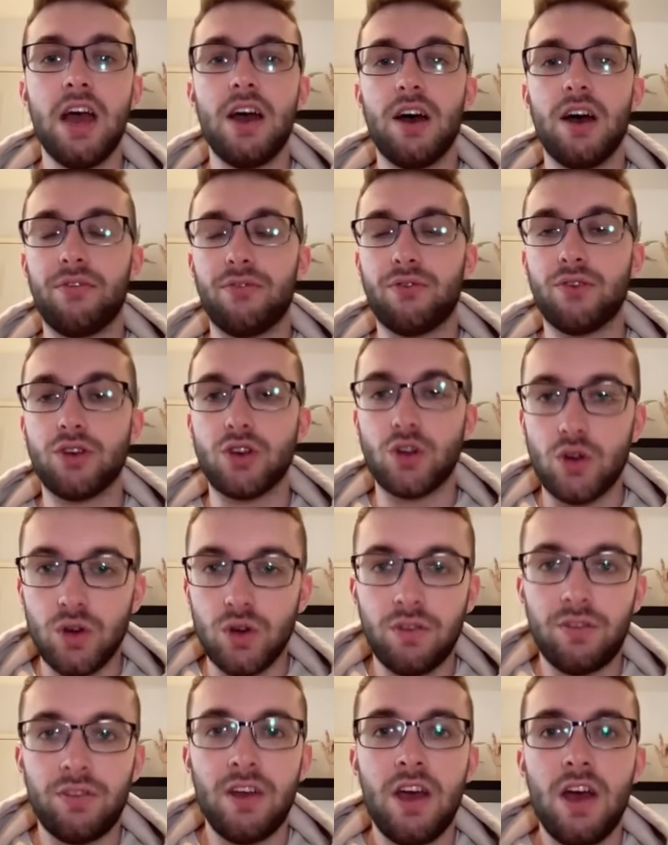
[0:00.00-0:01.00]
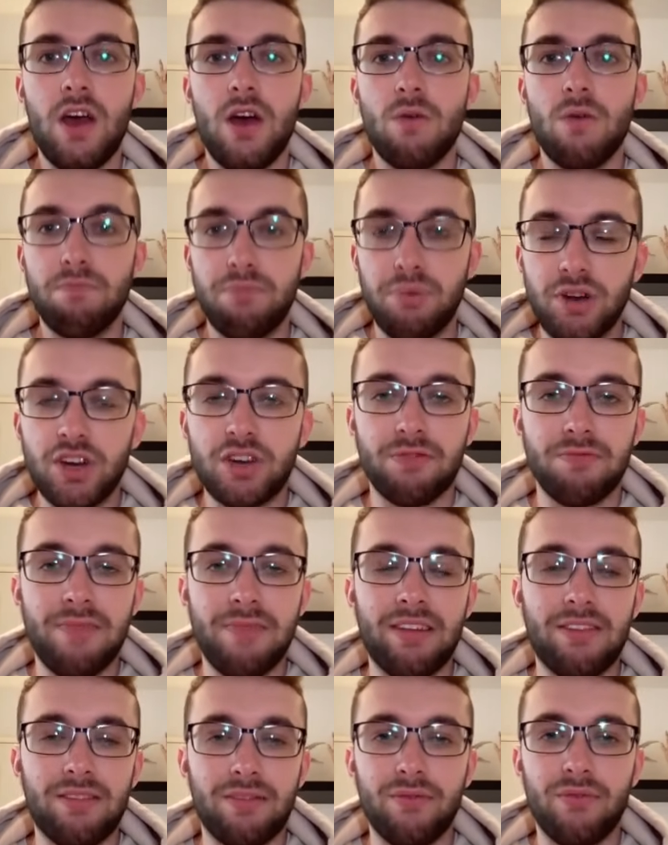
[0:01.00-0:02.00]
uh, for a good bullish
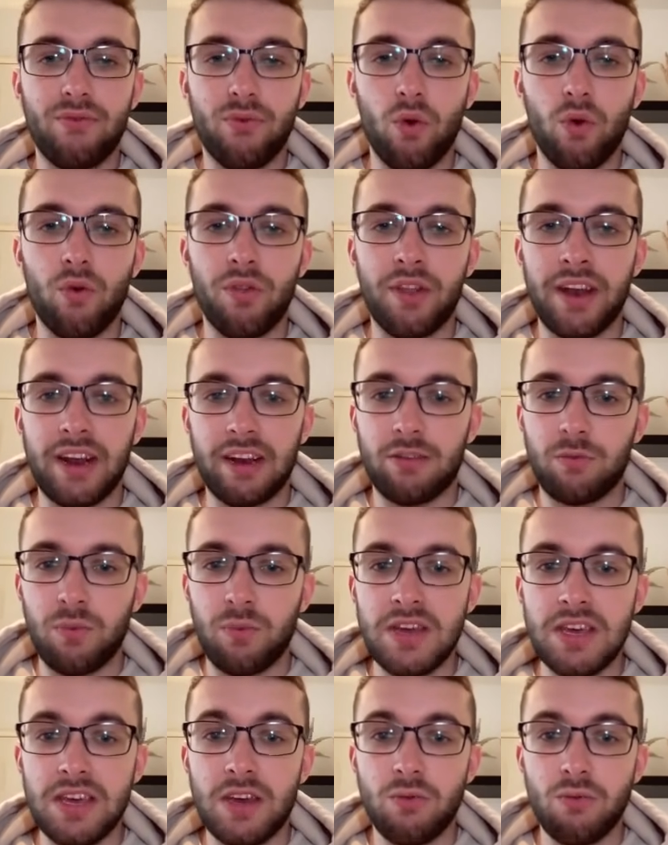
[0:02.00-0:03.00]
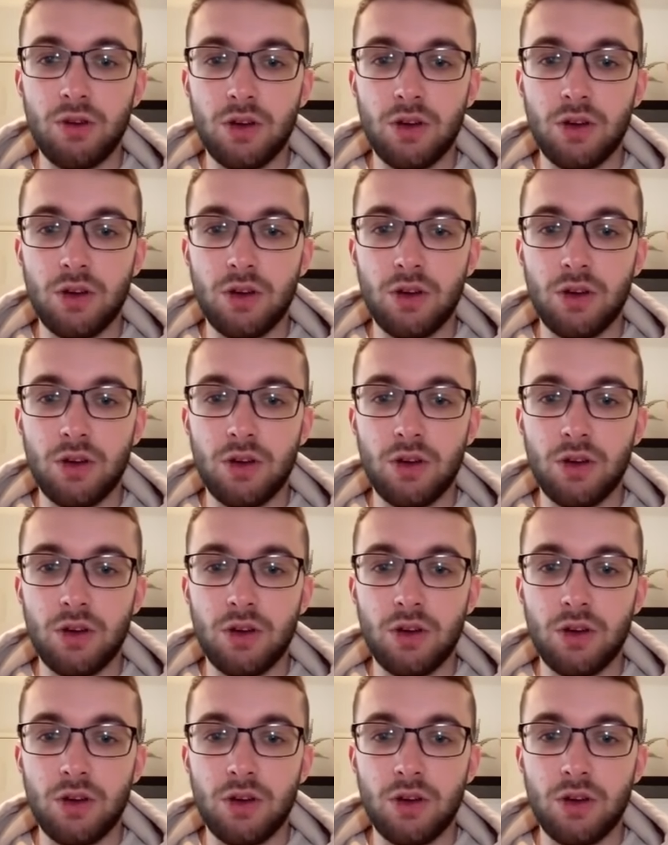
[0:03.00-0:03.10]
momentum for the next week.